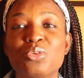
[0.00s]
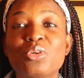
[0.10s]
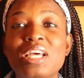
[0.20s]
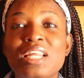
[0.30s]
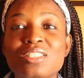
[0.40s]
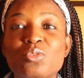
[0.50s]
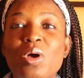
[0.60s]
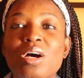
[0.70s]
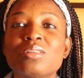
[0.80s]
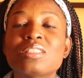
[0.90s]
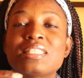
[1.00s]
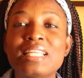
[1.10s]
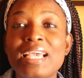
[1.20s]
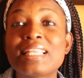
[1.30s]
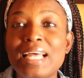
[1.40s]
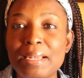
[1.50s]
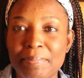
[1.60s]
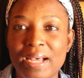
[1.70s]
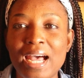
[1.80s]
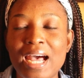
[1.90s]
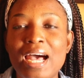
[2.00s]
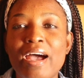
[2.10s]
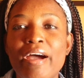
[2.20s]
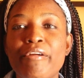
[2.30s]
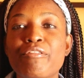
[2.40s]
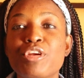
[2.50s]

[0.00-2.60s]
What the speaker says: you can as well take that baha,